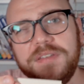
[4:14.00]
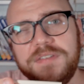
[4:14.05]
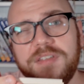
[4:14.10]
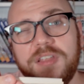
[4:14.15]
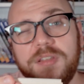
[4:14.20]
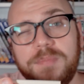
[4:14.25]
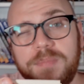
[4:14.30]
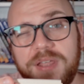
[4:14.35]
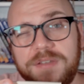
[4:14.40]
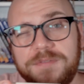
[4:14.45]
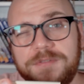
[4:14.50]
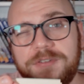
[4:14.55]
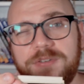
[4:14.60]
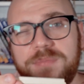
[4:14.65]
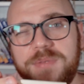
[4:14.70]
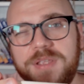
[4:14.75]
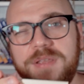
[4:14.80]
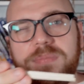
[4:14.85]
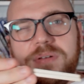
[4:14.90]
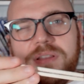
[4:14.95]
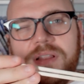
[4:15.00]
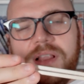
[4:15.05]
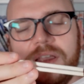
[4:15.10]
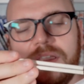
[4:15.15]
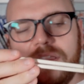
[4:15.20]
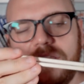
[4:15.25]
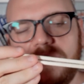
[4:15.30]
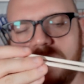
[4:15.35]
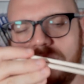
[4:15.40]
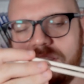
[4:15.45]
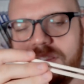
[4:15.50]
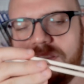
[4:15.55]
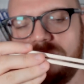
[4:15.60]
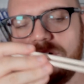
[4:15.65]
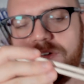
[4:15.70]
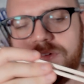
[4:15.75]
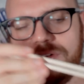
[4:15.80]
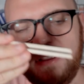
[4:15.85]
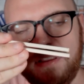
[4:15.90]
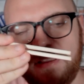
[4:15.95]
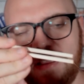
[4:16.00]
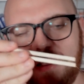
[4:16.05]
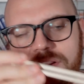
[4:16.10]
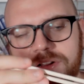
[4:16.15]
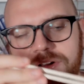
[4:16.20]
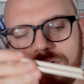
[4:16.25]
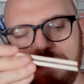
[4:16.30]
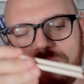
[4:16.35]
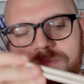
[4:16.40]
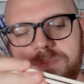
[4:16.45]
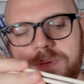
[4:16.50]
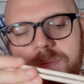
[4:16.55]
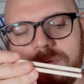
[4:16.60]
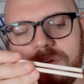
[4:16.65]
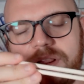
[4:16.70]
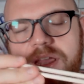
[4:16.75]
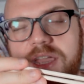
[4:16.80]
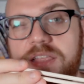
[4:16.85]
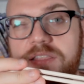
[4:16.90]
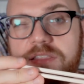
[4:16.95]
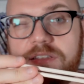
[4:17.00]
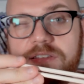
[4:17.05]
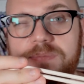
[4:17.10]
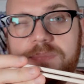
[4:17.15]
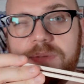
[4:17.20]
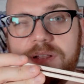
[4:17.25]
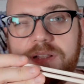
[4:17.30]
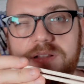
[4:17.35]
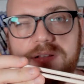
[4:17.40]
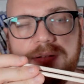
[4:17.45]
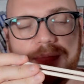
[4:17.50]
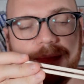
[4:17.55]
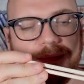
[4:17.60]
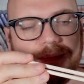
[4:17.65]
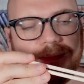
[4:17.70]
is not bad for me, but like I know that a lot of people hate the smell.